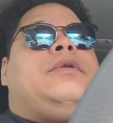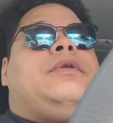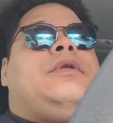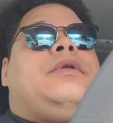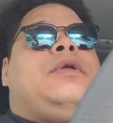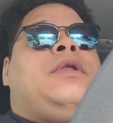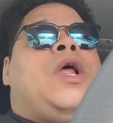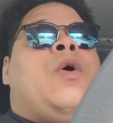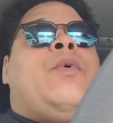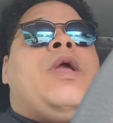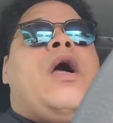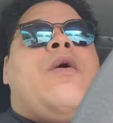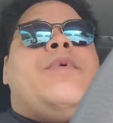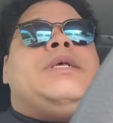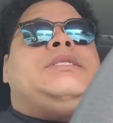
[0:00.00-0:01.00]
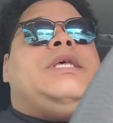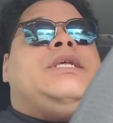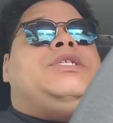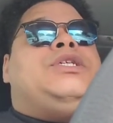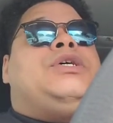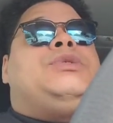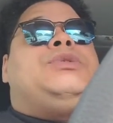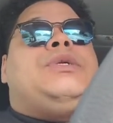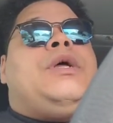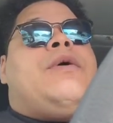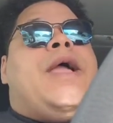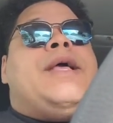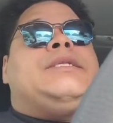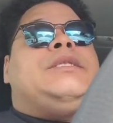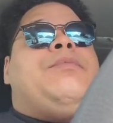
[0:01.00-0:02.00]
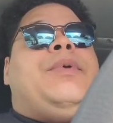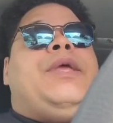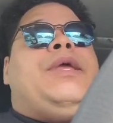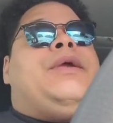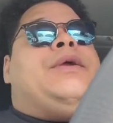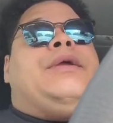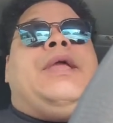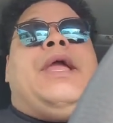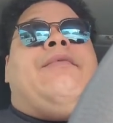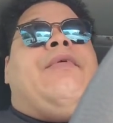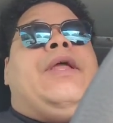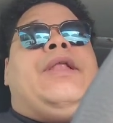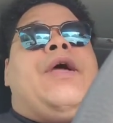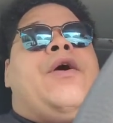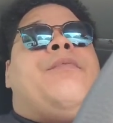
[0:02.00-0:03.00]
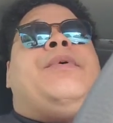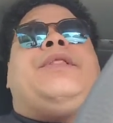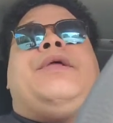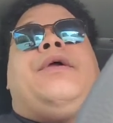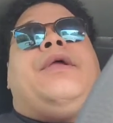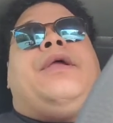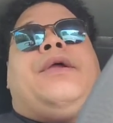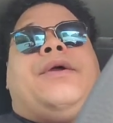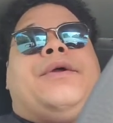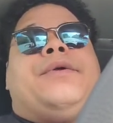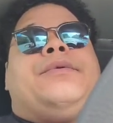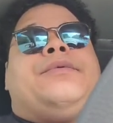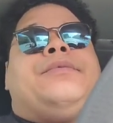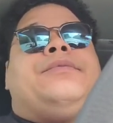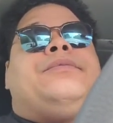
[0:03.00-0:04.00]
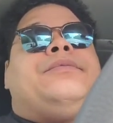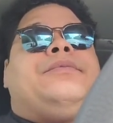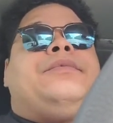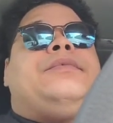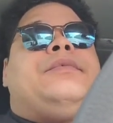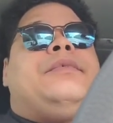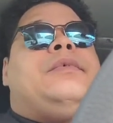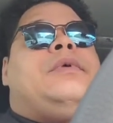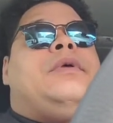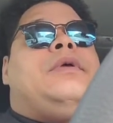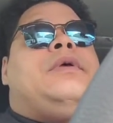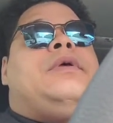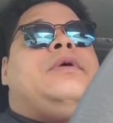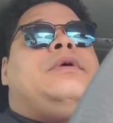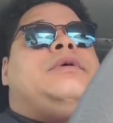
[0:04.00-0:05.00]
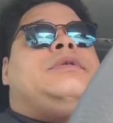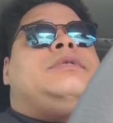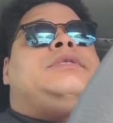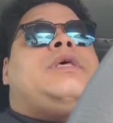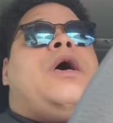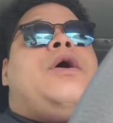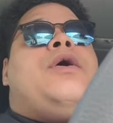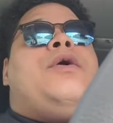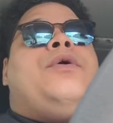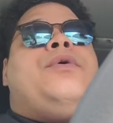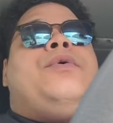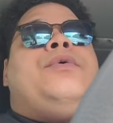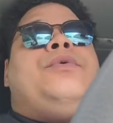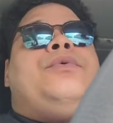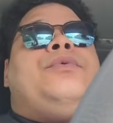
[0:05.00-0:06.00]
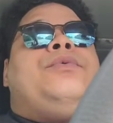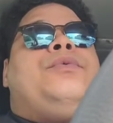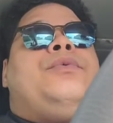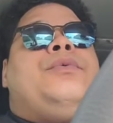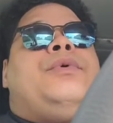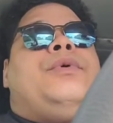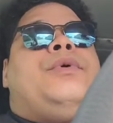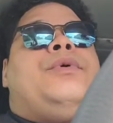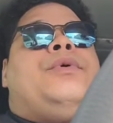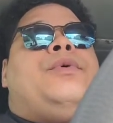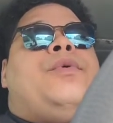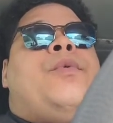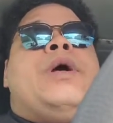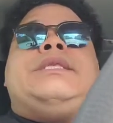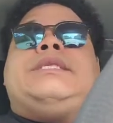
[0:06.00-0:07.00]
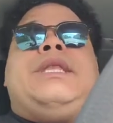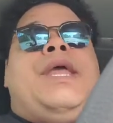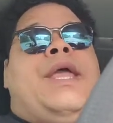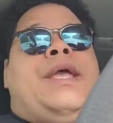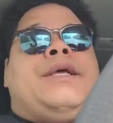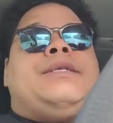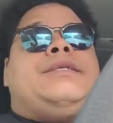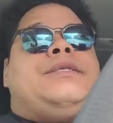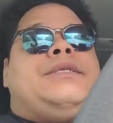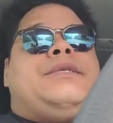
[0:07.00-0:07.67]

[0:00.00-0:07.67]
We always say children don't ask to be here. Yeah, they don't, but they're here. So, what's next?